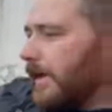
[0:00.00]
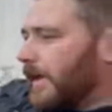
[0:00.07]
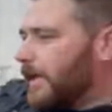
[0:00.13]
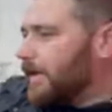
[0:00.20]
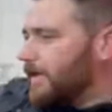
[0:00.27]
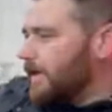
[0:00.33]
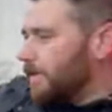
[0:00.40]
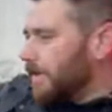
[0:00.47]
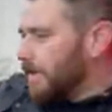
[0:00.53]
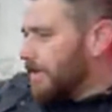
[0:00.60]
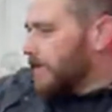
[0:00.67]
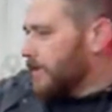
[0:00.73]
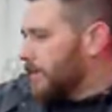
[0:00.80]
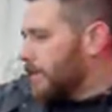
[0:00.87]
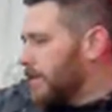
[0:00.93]
And
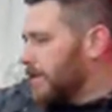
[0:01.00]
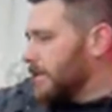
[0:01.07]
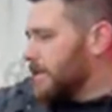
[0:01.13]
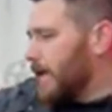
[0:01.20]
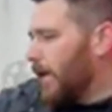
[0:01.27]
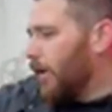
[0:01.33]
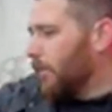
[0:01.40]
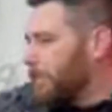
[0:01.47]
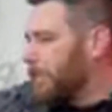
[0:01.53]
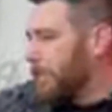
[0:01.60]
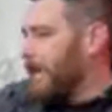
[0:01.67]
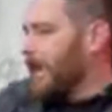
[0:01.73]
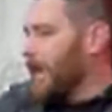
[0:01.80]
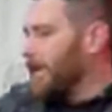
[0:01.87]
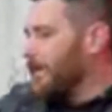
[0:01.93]
the thing that's
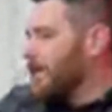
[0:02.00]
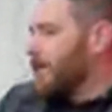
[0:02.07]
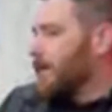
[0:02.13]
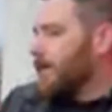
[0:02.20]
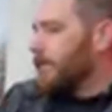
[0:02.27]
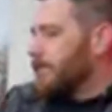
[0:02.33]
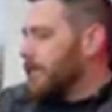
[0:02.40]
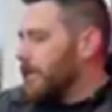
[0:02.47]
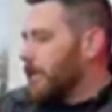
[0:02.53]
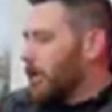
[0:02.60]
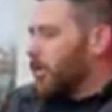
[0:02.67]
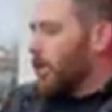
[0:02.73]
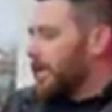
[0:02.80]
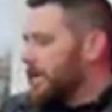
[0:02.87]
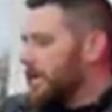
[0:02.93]
helping it,
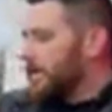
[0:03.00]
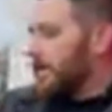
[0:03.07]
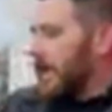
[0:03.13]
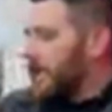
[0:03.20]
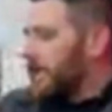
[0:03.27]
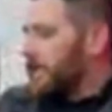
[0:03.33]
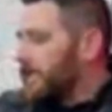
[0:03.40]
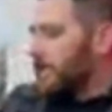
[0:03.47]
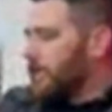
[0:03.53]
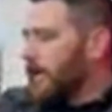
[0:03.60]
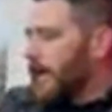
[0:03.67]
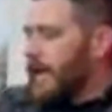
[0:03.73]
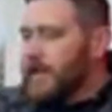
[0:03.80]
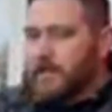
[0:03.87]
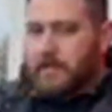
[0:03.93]
withstand in the
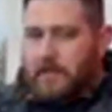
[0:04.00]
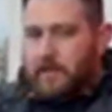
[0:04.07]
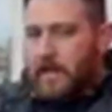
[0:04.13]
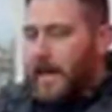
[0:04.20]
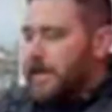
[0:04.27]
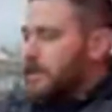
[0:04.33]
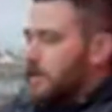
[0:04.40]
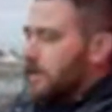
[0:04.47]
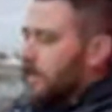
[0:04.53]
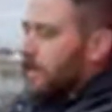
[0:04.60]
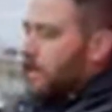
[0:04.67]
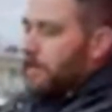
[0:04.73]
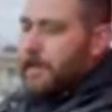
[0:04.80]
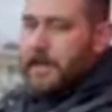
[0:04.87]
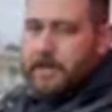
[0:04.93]
rain is there's actually a
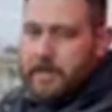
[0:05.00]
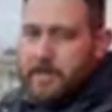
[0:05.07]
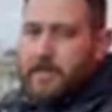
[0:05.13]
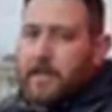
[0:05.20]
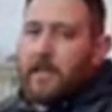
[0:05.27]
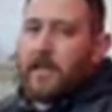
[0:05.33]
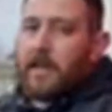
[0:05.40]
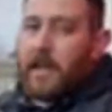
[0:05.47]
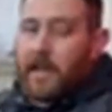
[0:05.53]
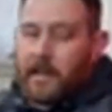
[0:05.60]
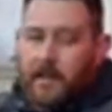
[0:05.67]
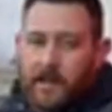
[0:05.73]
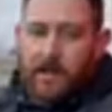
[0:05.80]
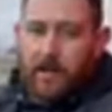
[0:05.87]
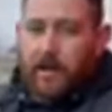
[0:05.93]
little bit of silica
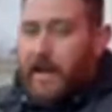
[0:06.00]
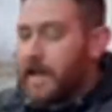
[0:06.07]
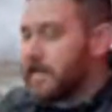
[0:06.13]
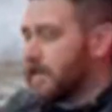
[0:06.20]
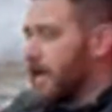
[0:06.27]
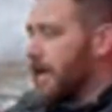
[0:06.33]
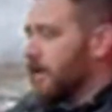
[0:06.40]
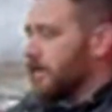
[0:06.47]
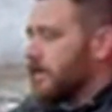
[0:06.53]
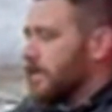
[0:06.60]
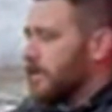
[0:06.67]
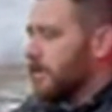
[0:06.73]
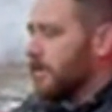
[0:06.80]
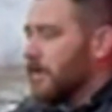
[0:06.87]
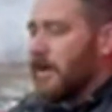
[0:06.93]
in here,
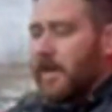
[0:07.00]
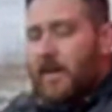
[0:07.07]
SiO2.